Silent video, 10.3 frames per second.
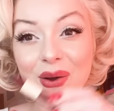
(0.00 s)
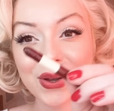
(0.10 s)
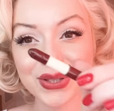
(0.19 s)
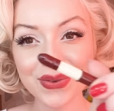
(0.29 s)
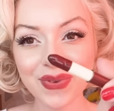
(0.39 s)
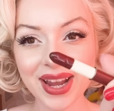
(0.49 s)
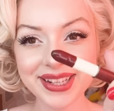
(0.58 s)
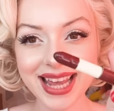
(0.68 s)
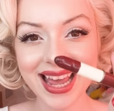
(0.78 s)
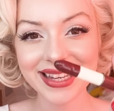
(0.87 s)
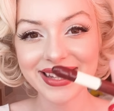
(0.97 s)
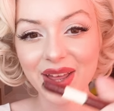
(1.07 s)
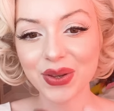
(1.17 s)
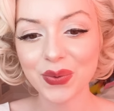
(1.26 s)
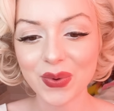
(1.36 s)
also found
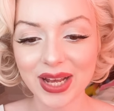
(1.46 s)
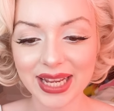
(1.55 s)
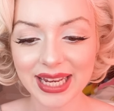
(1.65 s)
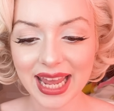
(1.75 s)
another one,